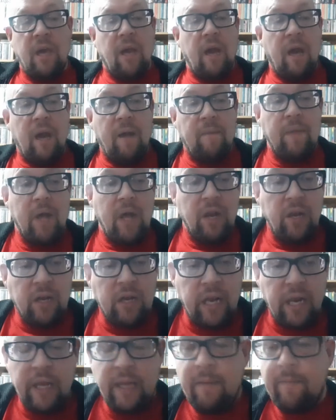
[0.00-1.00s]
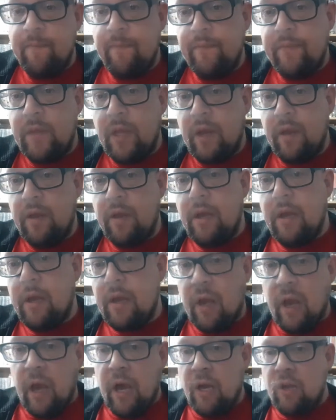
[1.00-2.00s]
Um, luckily,
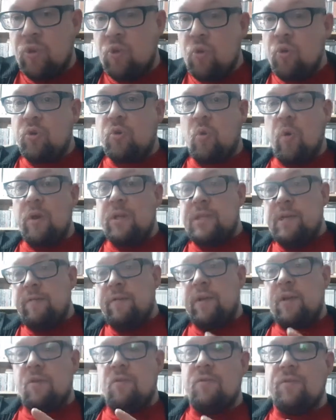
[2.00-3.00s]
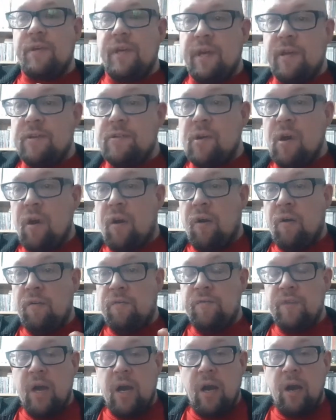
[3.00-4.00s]
uh, good quality recordings
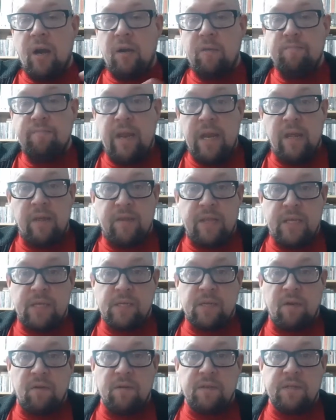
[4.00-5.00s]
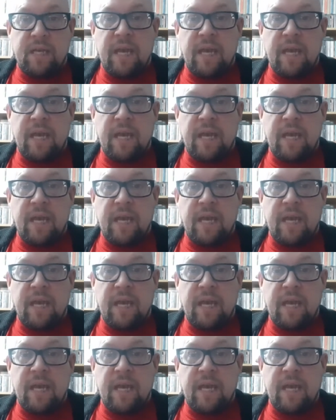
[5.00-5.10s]
of uh, many of these songs